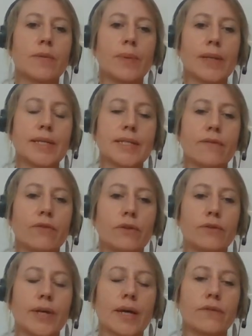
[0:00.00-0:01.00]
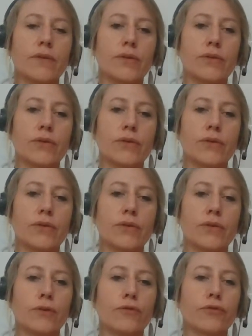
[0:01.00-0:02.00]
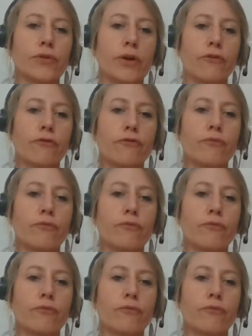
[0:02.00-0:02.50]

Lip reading: please have a look at the Nursing and Midwifery